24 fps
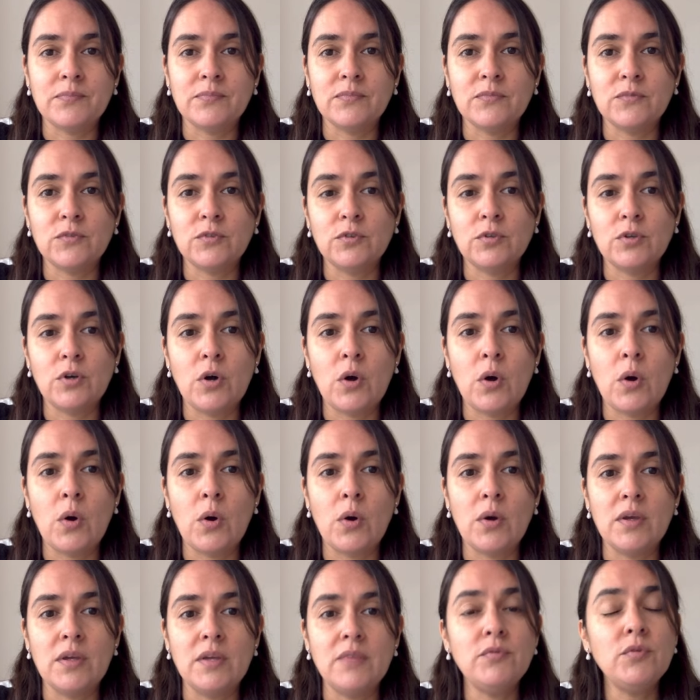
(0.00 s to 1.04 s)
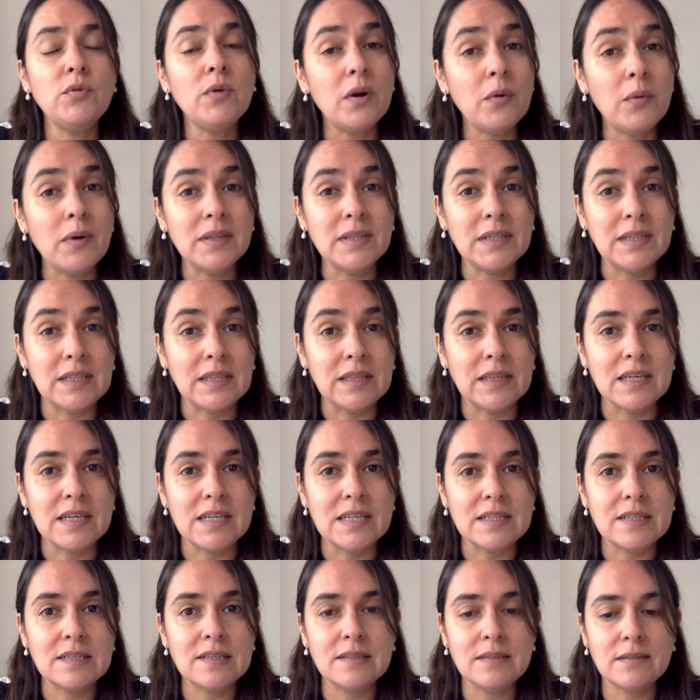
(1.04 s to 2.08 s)
So if you are wondering
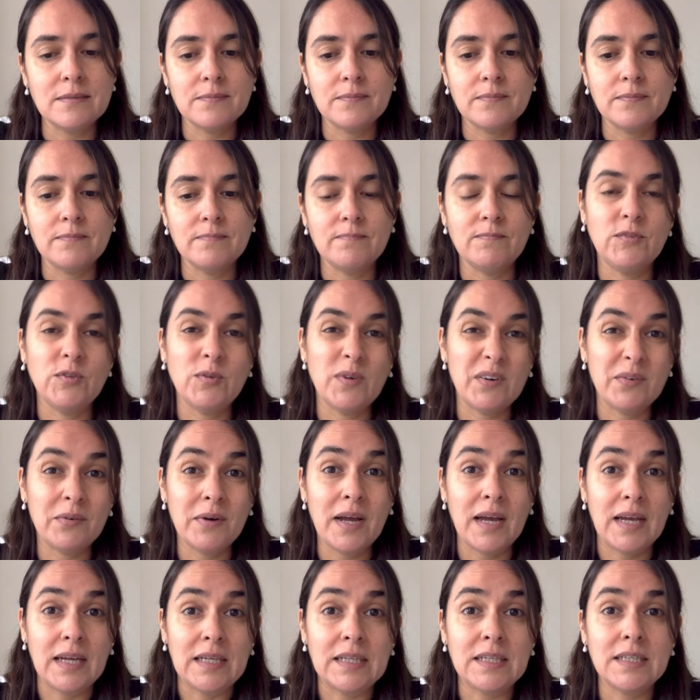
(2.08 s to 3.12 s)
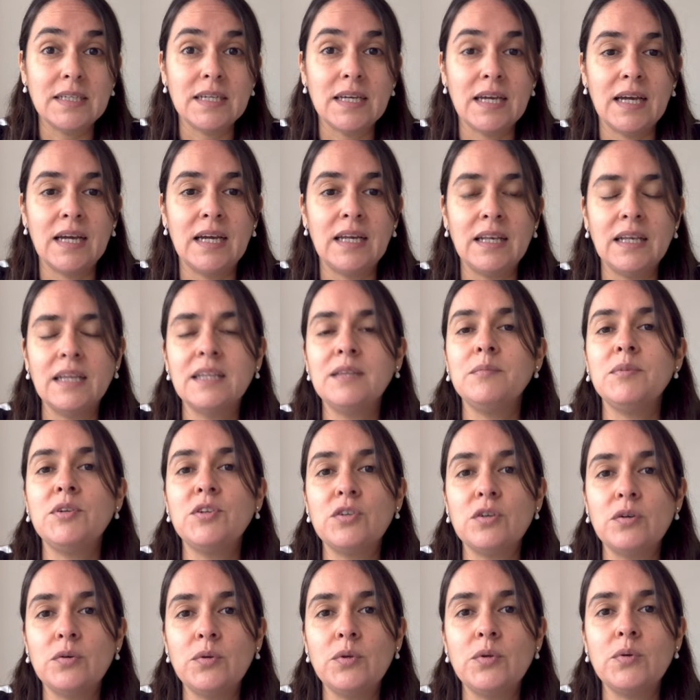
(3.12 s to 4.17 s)
this, you are right. And let me
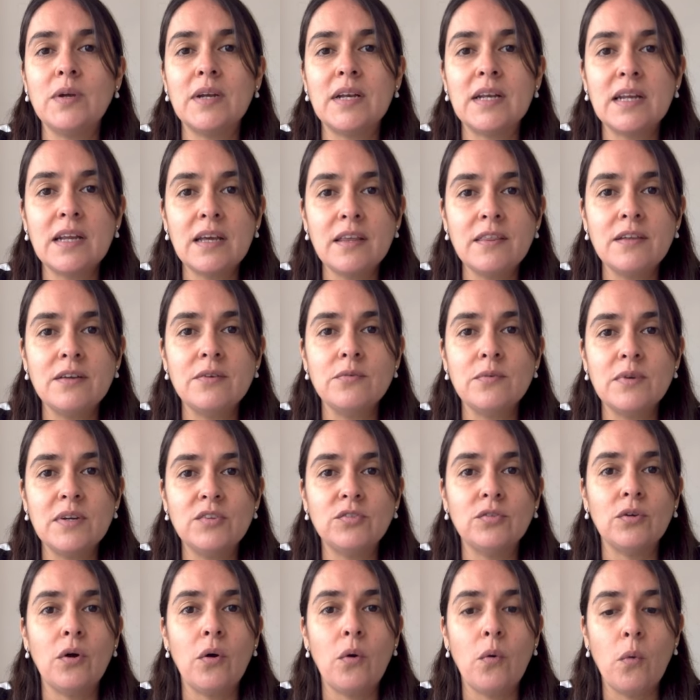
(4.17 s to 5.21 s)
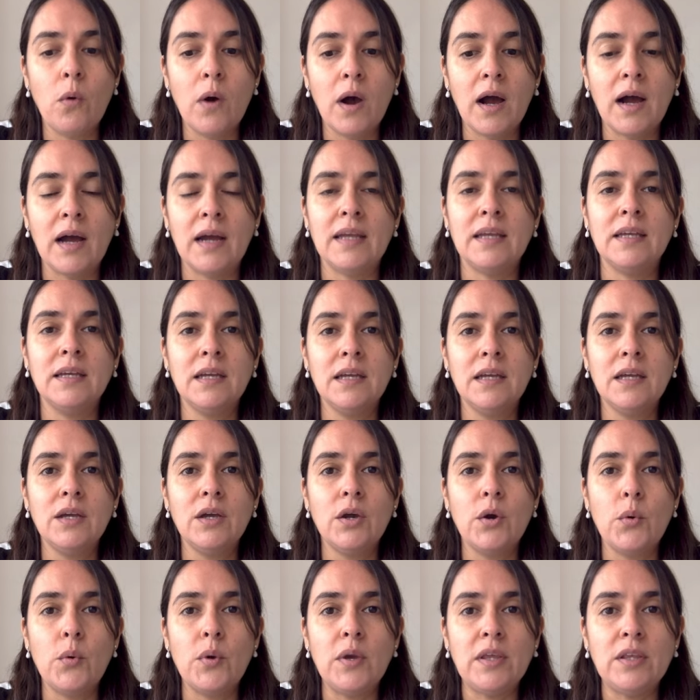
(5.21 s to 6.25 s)
show you another reason why
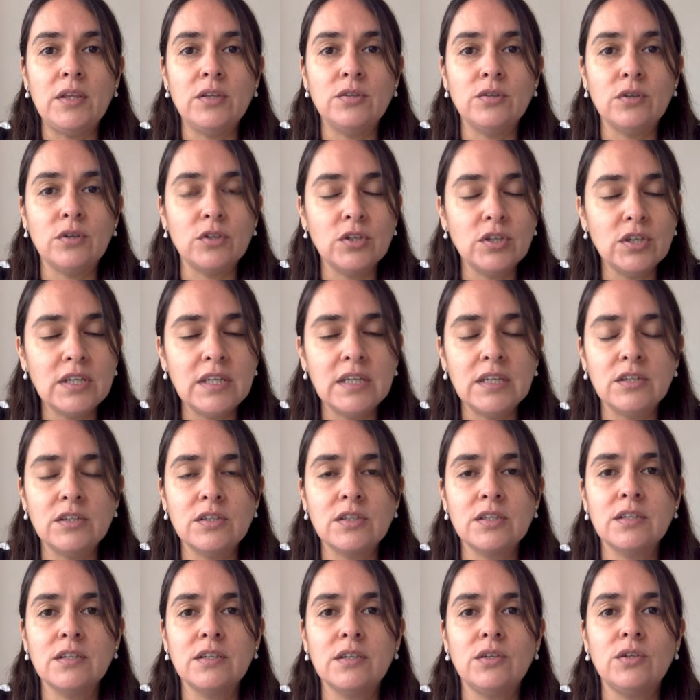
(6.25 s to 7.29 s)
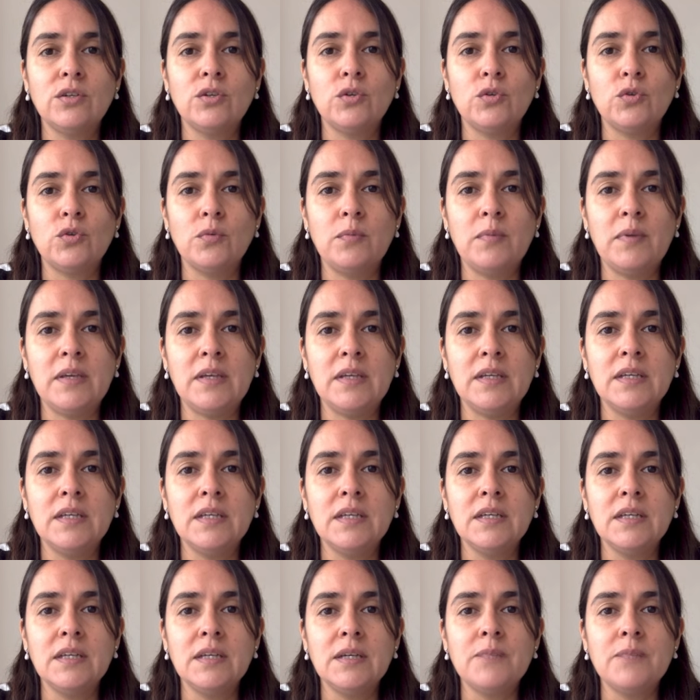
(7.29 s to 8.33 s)
we don't need to be
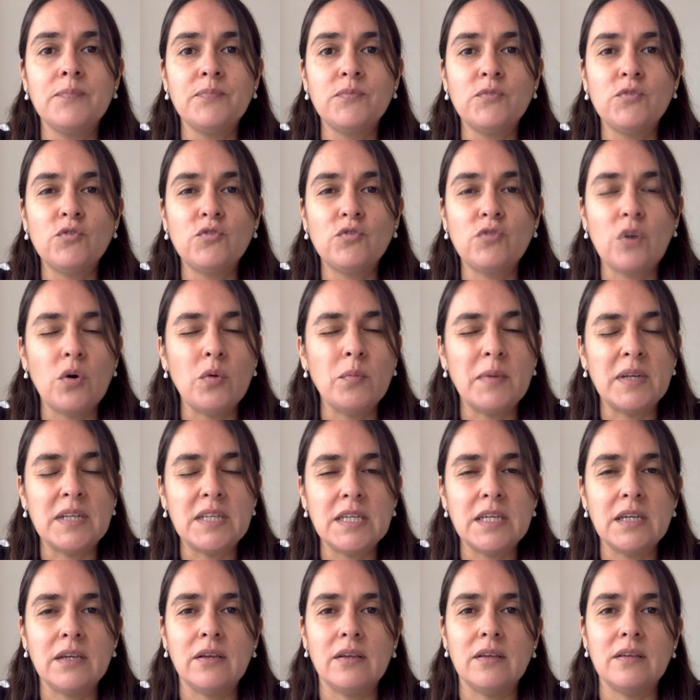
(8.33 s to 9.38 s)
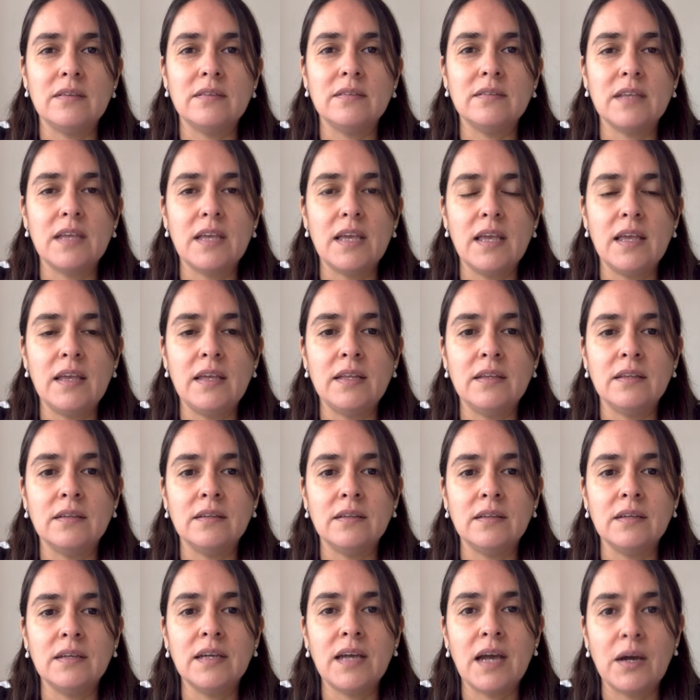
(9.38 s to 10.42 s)
so meticulous
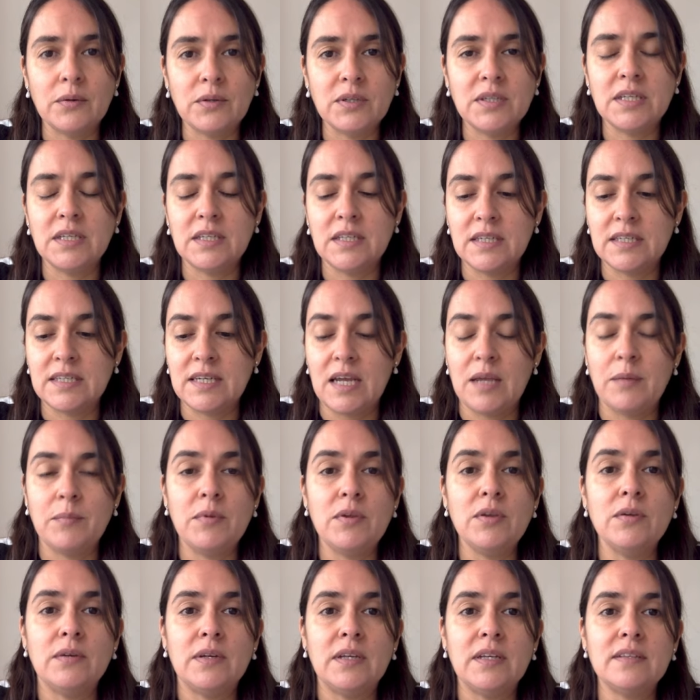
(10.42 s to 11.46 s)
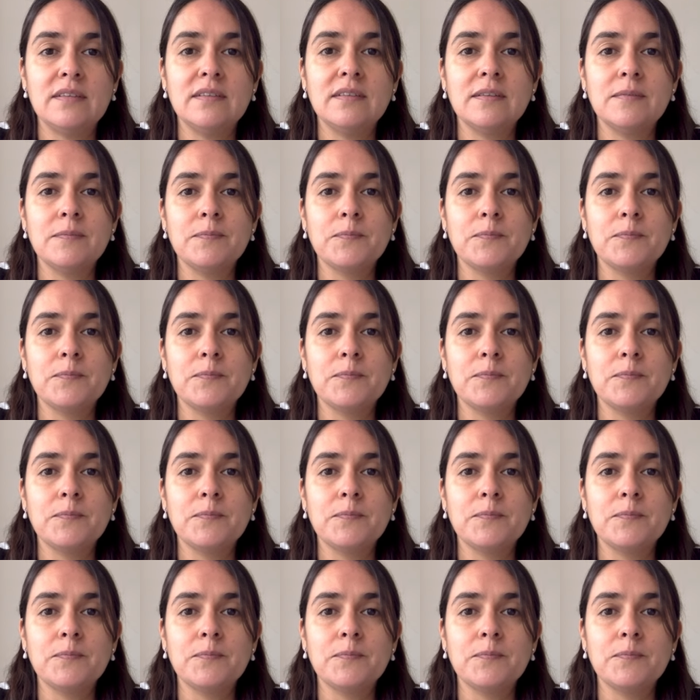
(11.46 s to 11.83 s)
in counting the time units.